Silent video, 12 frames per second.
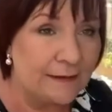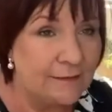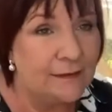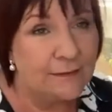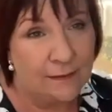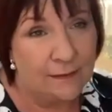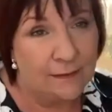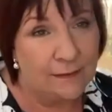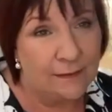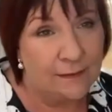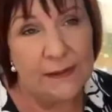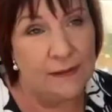I think the
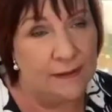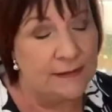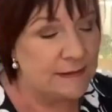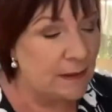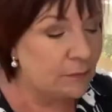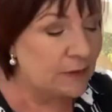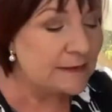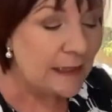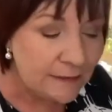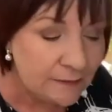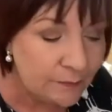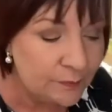company is somewhat
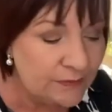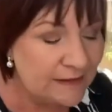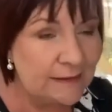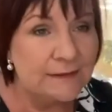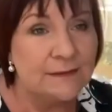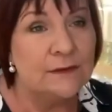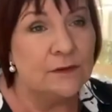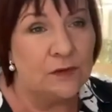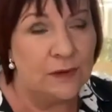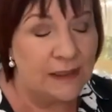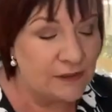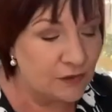underprotected in
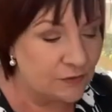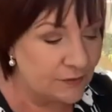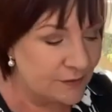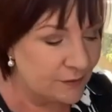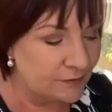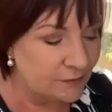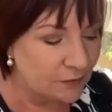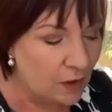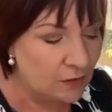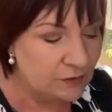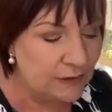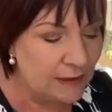relation to certain
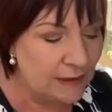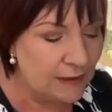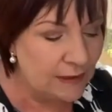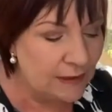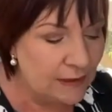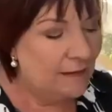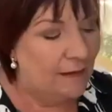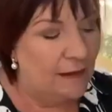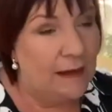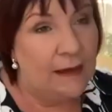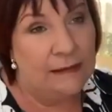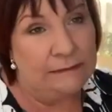contracts.
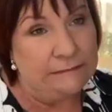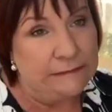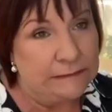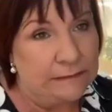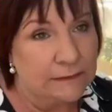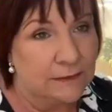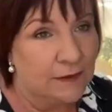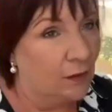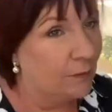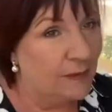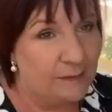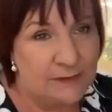And yeah,
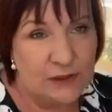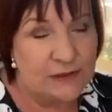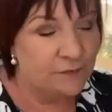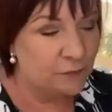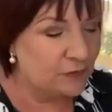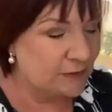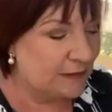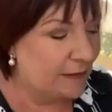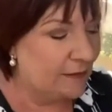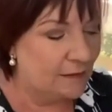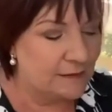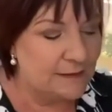maybe just for
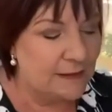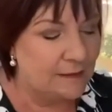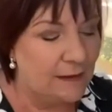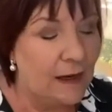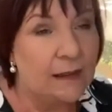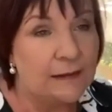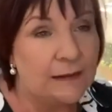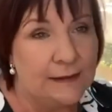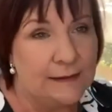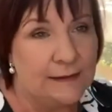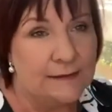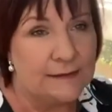today, I'll say the
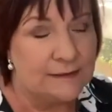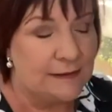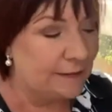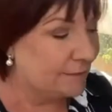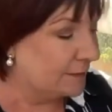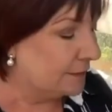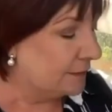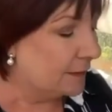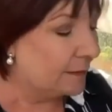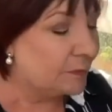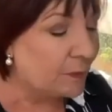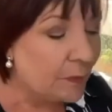ugly is that the
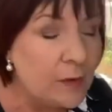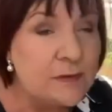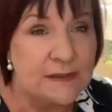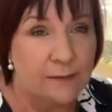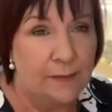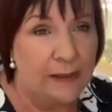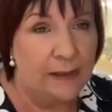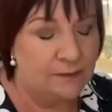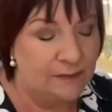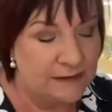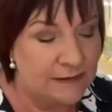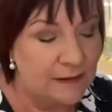proposed
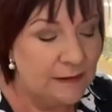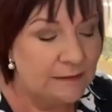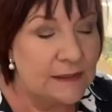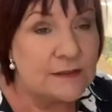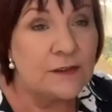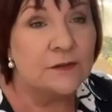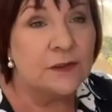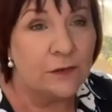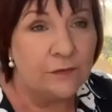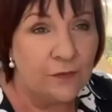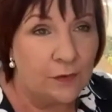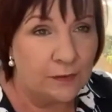amendment does not go
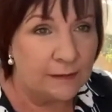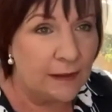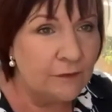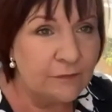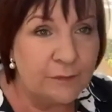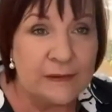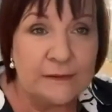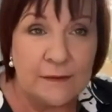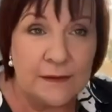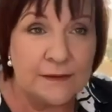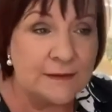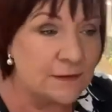far enough, but
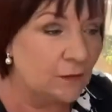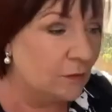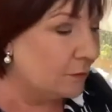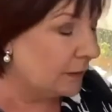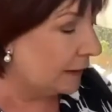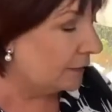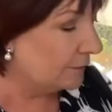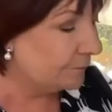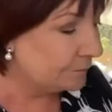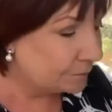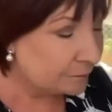there's still an